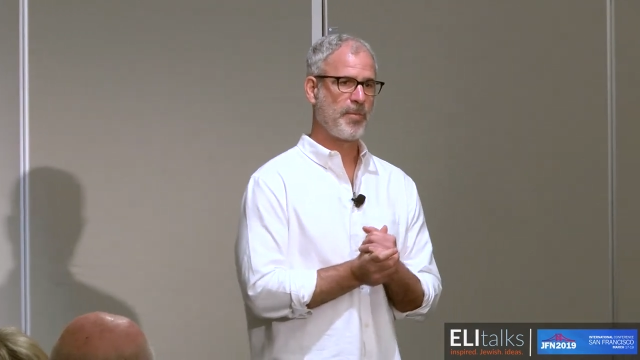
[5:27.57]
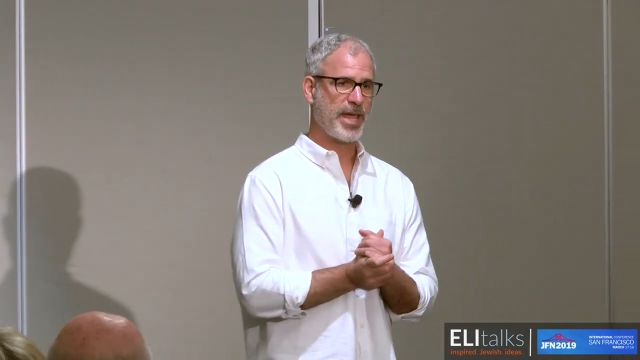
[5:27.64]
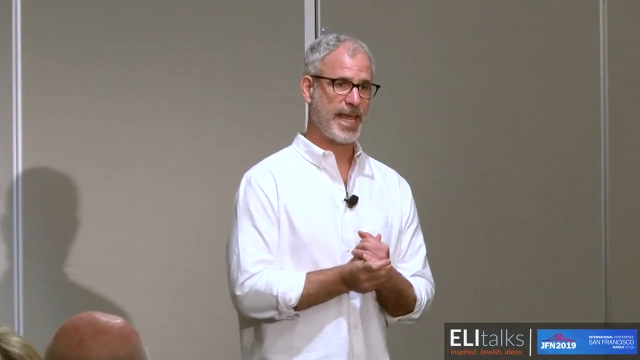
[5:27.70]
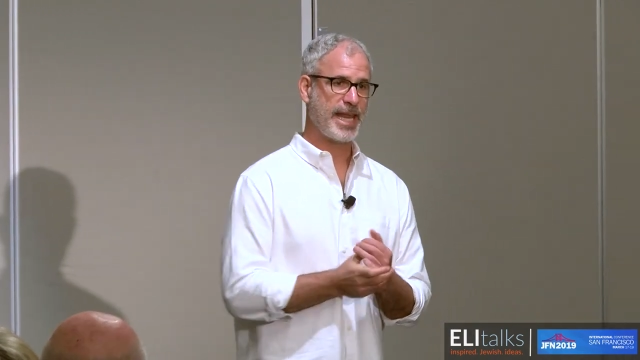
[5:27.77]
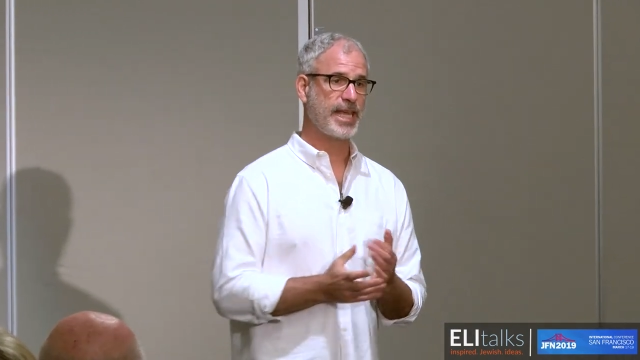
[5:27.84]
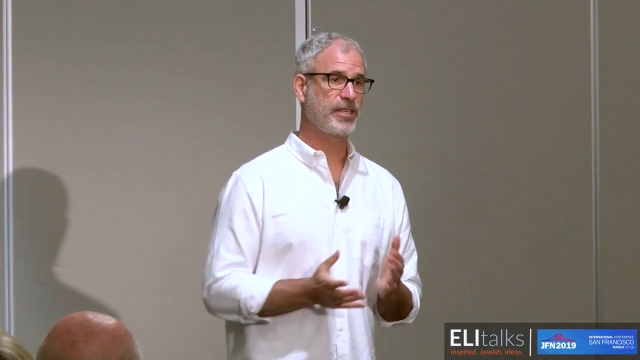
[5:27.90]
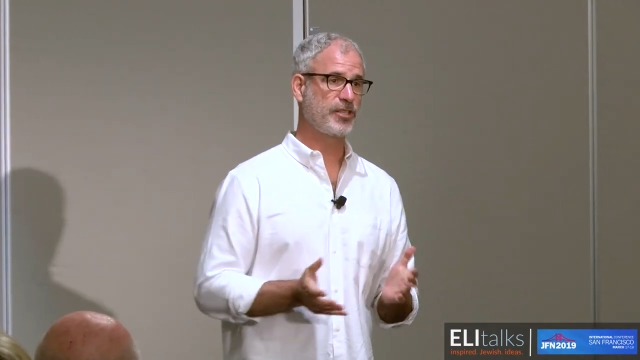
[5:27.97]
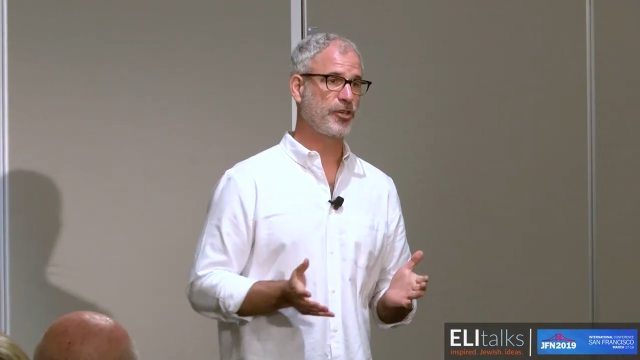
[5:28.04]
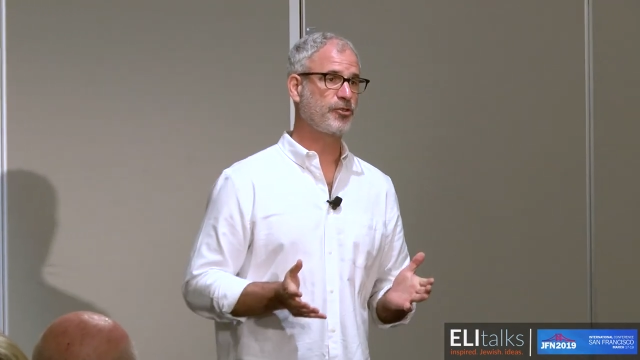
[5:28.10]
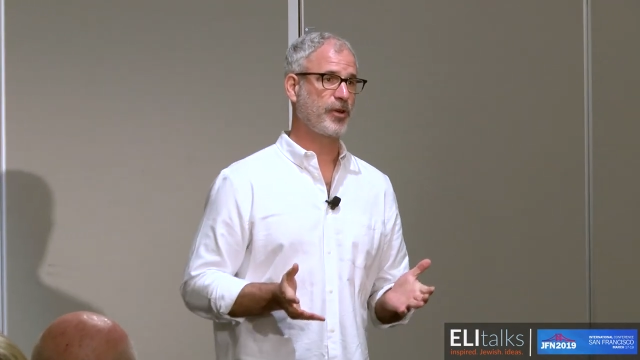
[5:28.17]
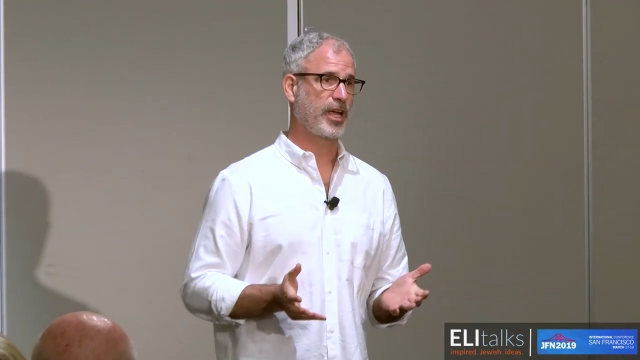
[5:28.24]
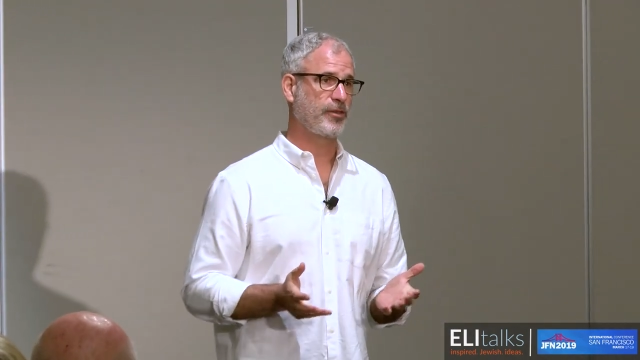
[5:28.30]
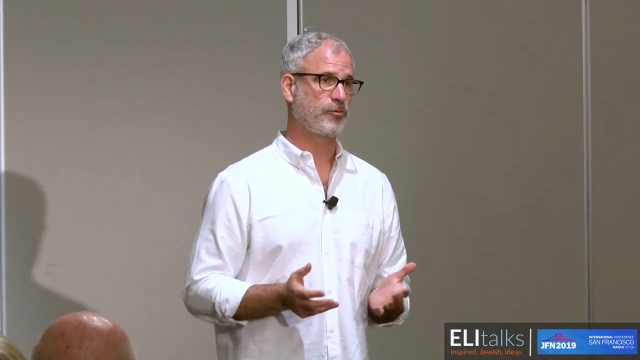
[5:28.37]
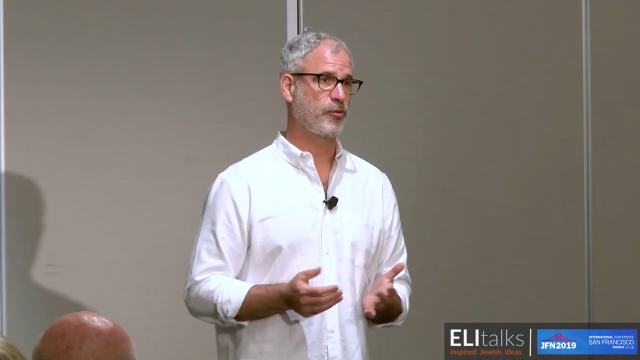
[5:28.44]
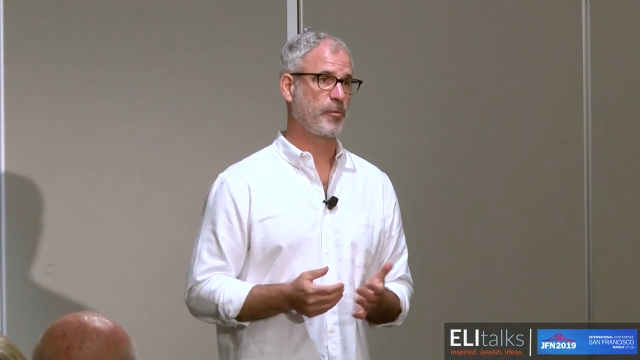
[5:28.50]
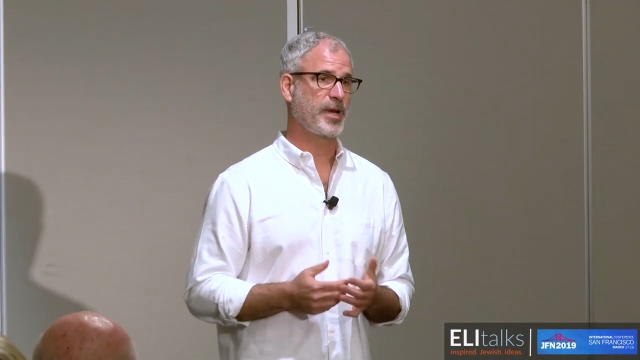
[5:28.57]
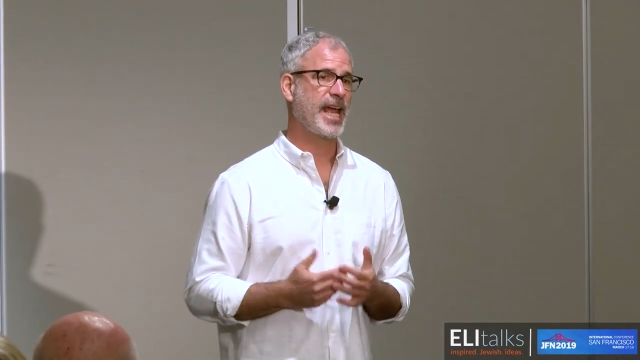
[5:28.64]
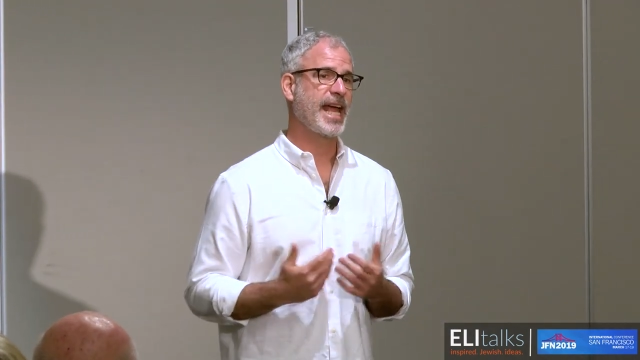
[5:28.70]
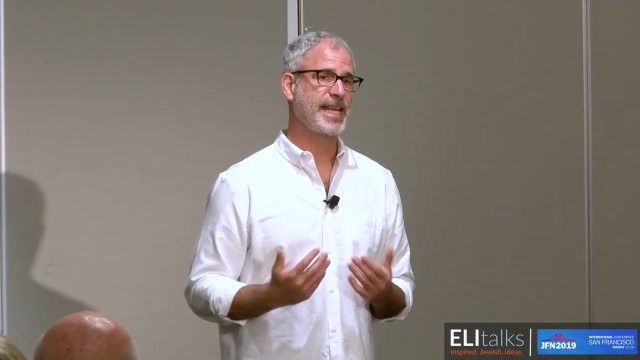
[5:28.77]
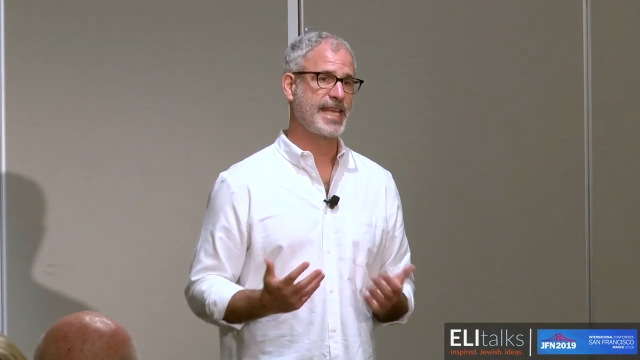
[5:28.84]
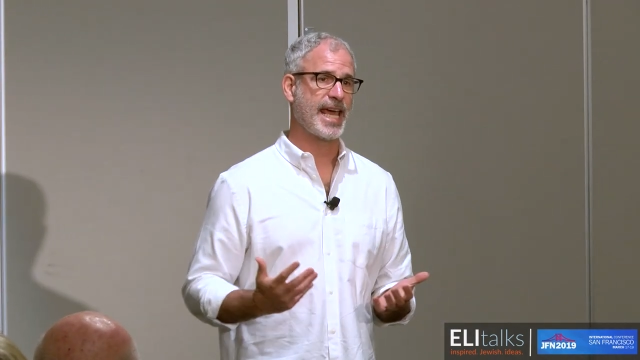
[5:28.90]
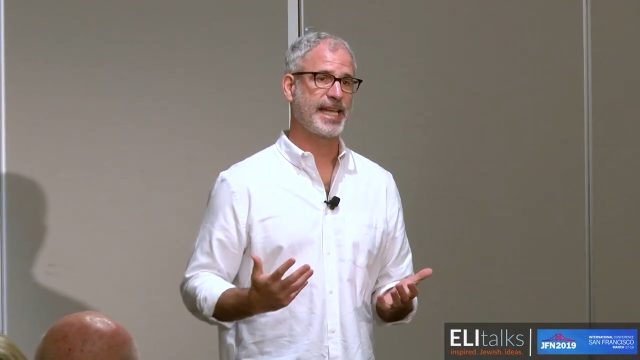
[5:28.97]
it is to transform it,
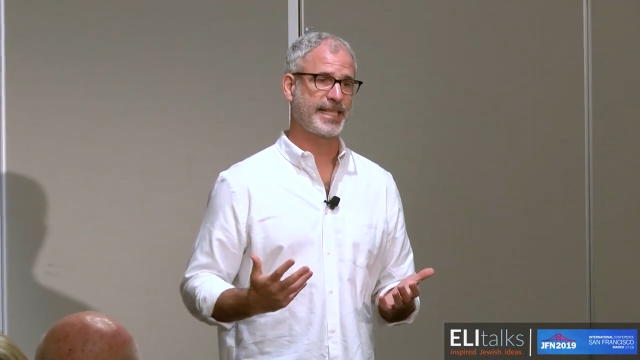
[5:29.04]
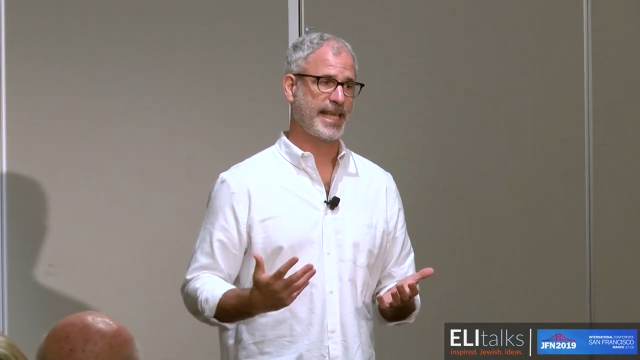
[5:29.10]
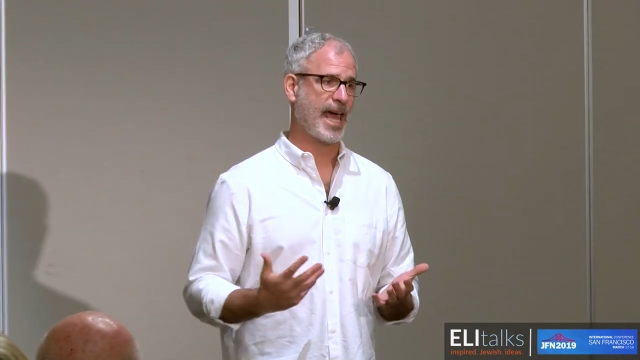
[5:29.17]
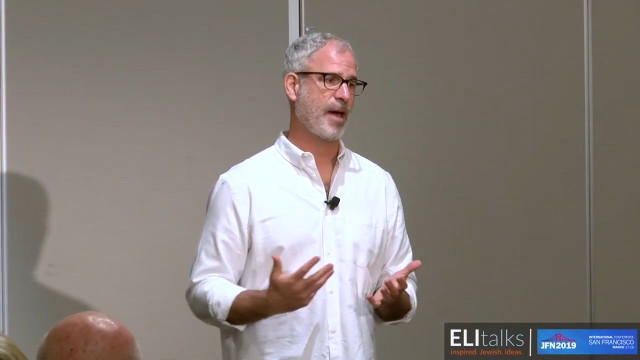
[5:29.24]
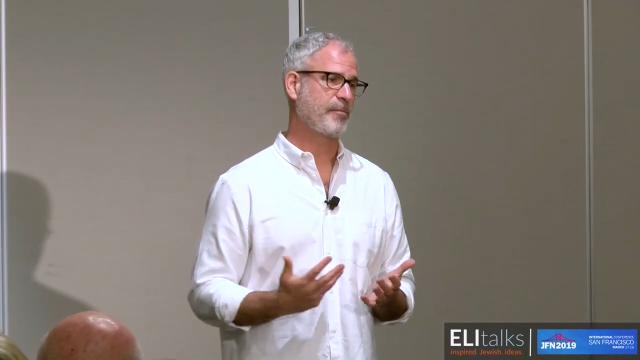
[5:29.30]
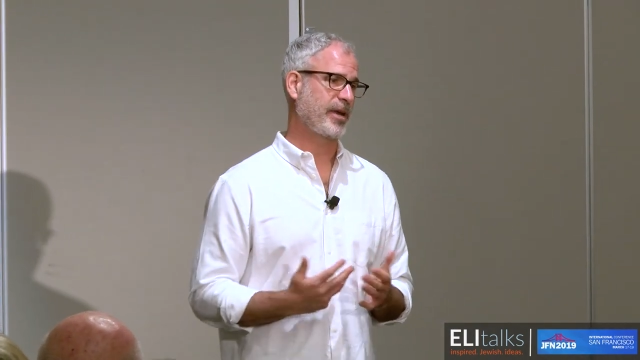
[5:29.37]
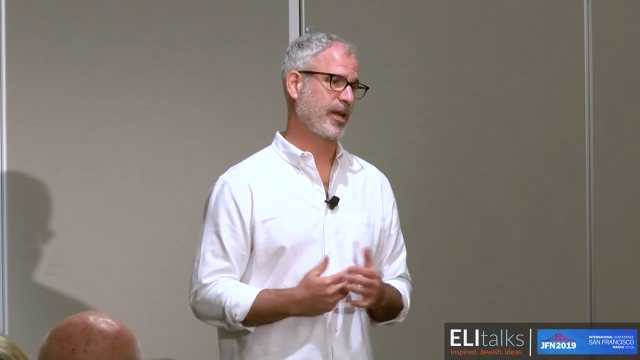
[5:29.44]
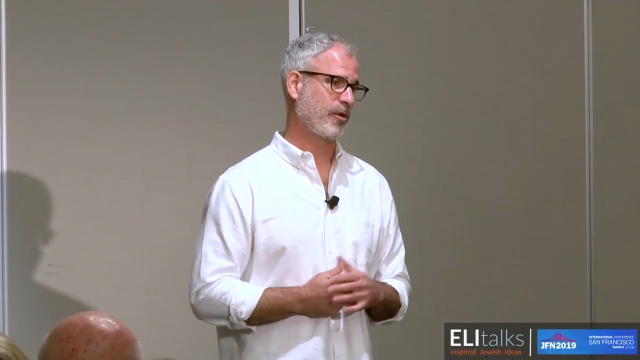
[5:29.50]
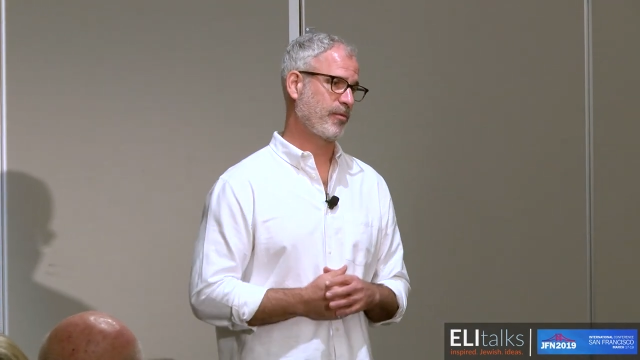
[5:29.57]
and yet it's happening